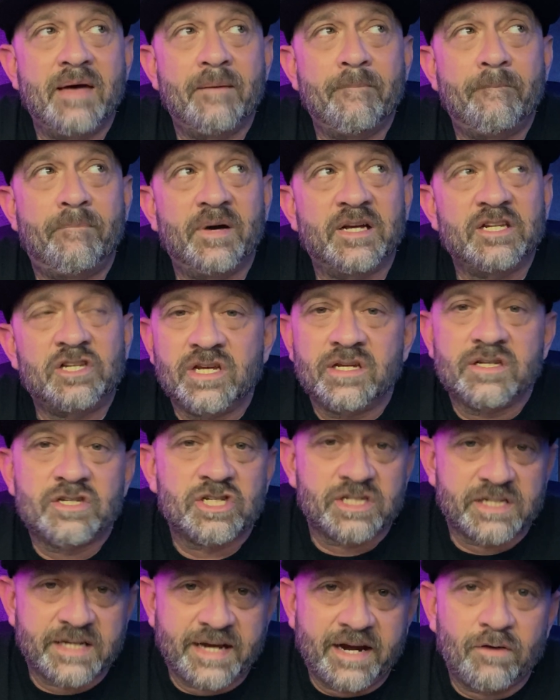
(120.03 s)
but
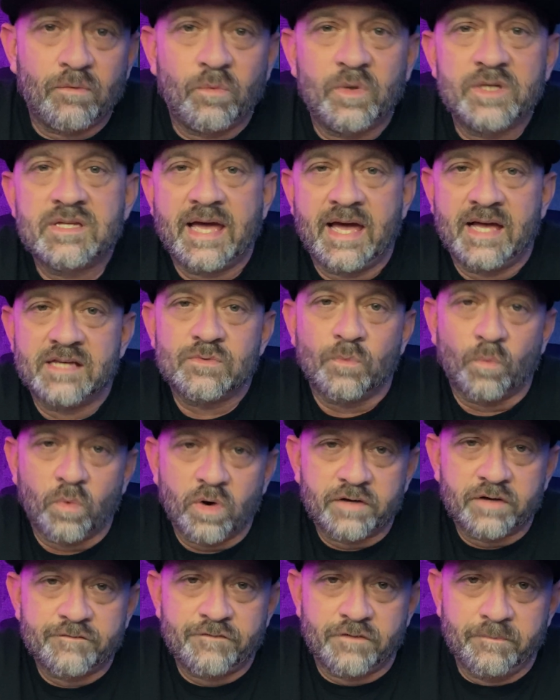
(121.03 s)
just share what has
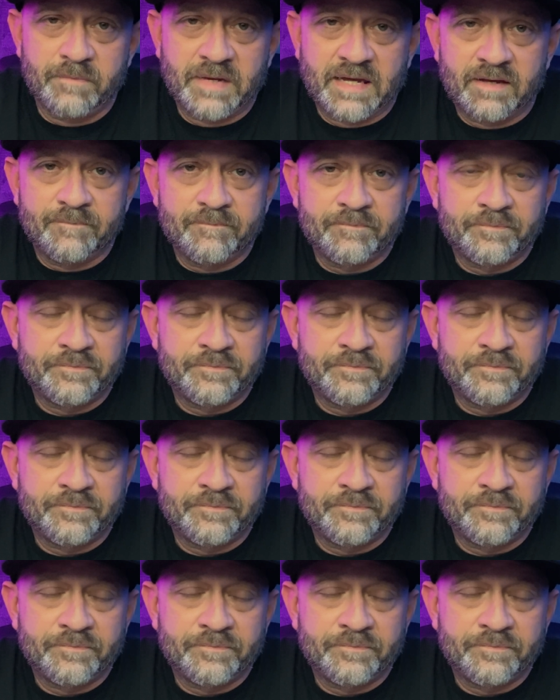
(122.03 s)
worked for me.